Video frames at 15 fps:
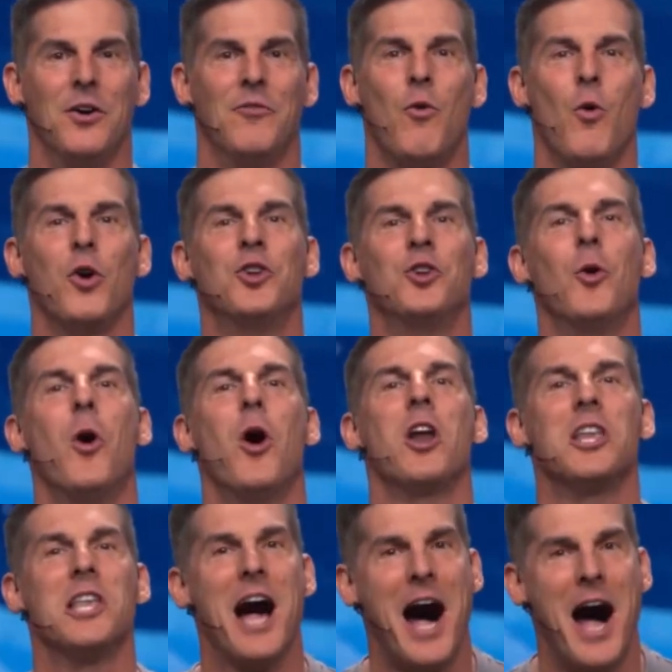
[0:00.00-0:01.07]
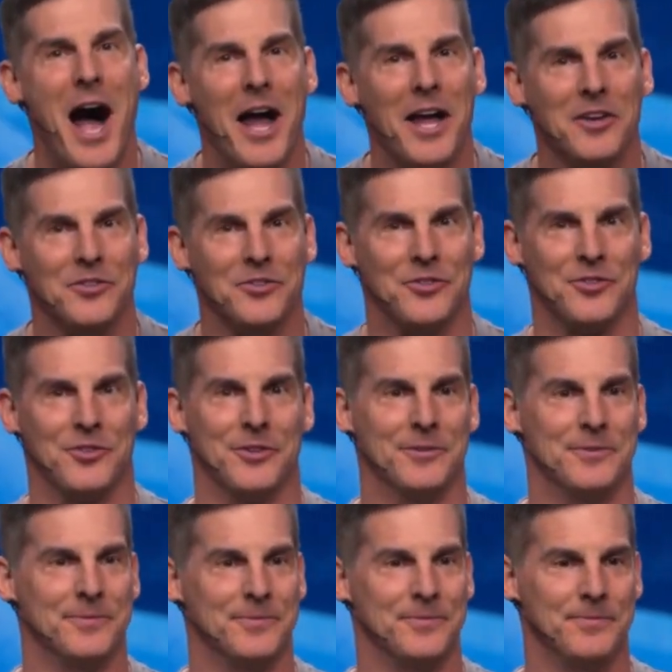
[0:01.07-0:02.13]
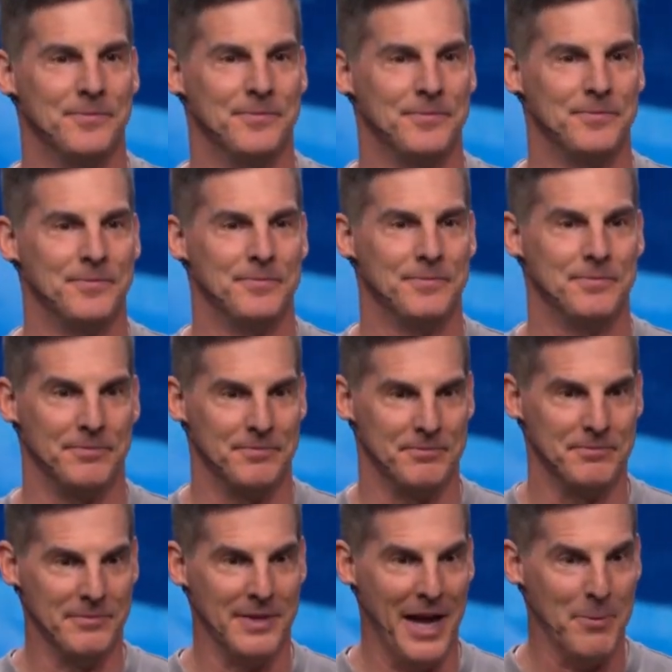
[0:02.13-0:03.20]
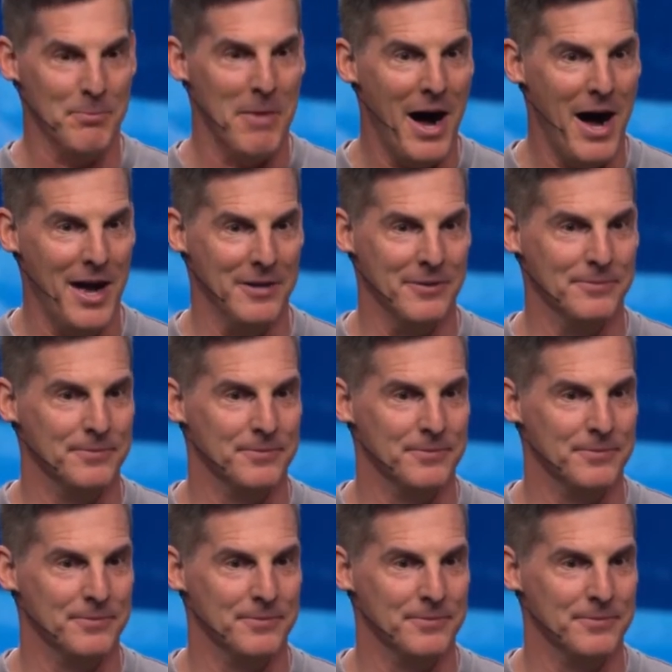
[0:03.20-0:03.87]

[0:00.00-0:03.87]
for your lies and mine,